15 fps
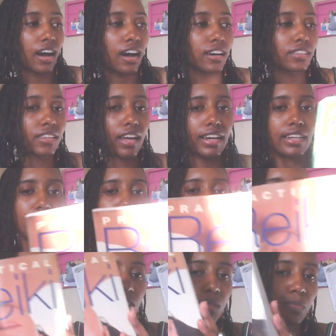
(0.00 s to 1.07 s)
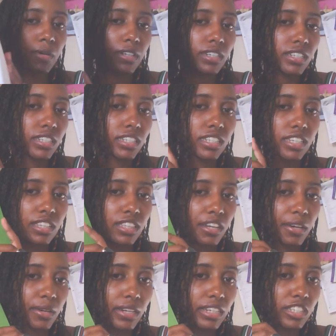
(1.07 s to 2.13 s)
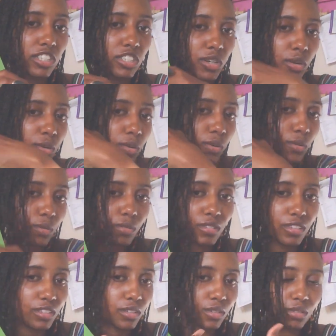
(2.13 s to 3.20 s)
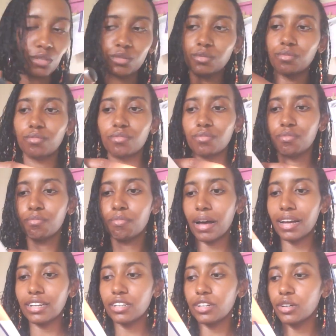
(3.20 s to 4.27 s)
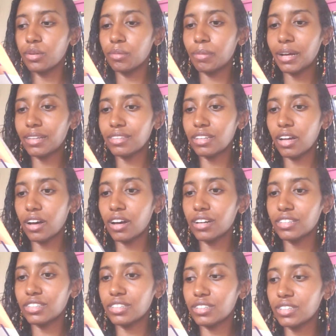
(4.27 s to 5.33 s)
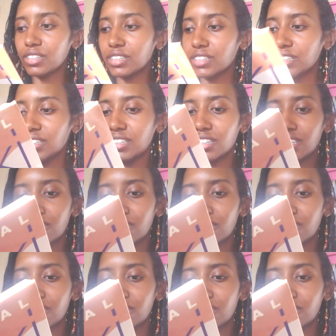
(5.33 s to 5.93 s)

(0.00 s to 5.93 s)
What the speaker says: unlike most books, there is no little bio about the author